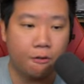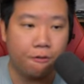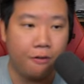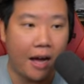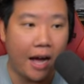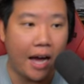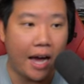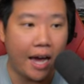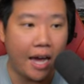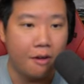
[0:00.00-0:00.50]

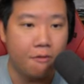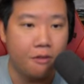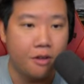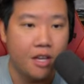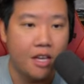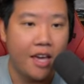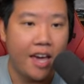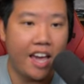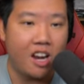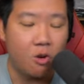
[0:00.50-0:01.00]
5,
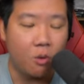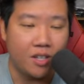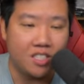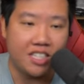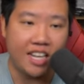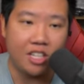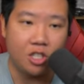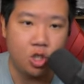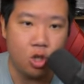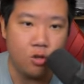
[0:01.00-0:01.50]
and
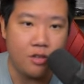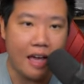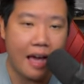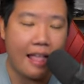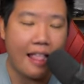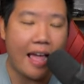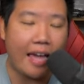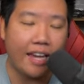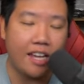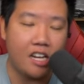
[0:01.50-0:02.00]
once I do
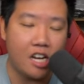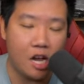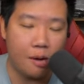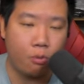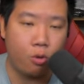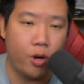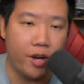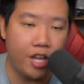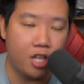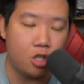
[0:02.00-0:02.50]
that, I can
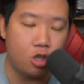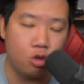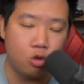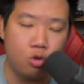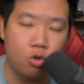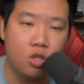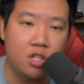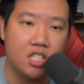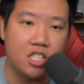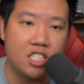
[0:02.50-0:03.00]
upgrade it
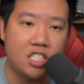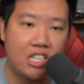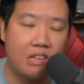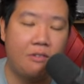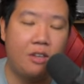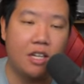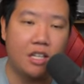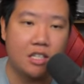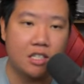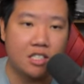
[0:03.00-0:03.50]
to
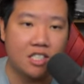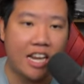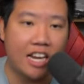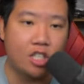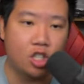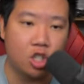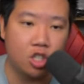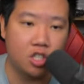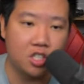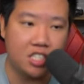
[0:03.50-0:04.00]
civic
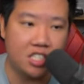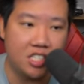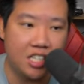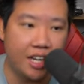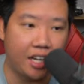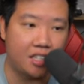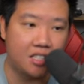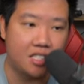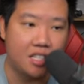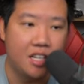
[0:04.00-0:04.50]
center
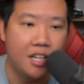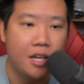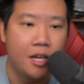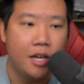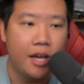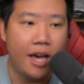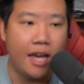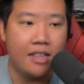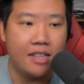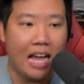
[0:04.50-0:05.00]
6,
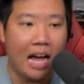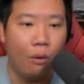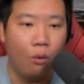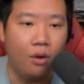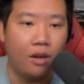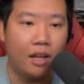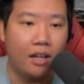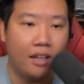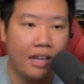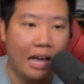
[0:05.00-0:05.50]
and that
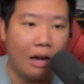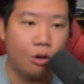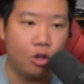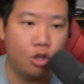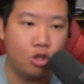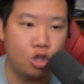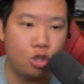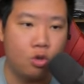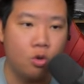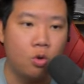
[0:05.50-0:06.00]
will allow
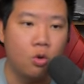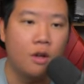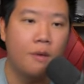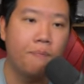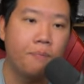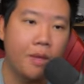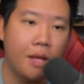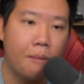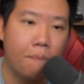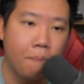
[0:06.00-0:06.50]
you to
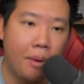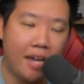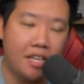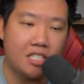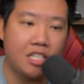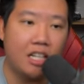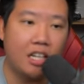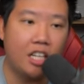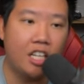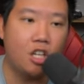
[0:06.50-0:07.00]

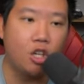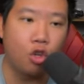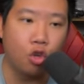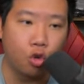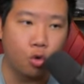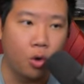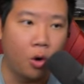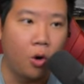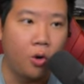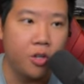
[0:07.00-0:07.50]
basically
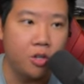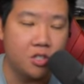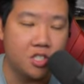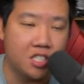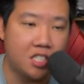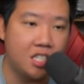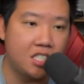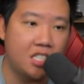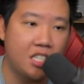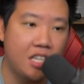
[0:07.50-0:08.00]
grow your
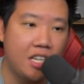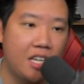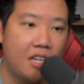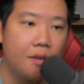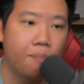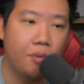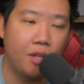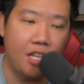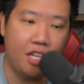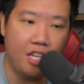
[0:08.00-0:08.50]
city,
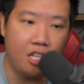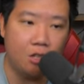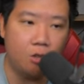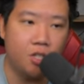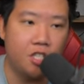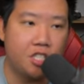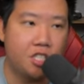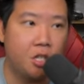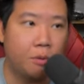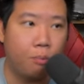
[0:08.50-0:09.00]

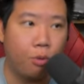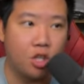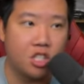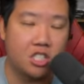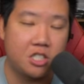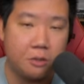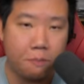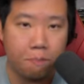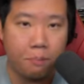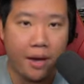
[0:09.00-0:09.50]
increase your
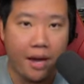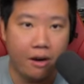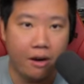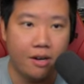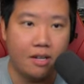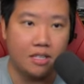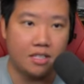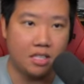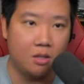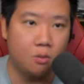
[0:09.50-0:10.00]

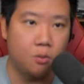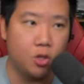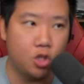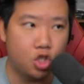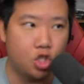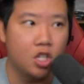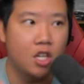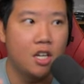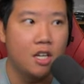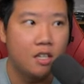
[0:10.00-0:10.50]
prosperity,
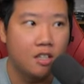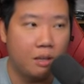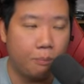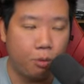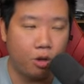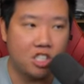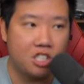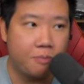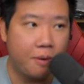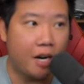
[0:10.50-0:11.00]
which the
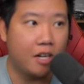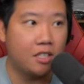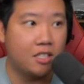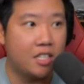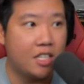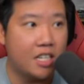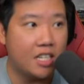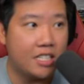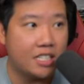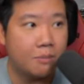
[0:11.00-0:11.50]

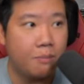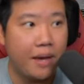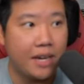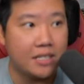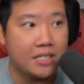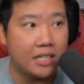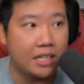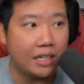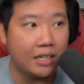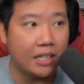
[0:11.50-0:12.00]
prosperity is
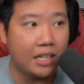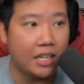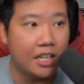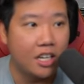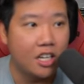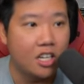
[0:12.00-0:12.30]
basically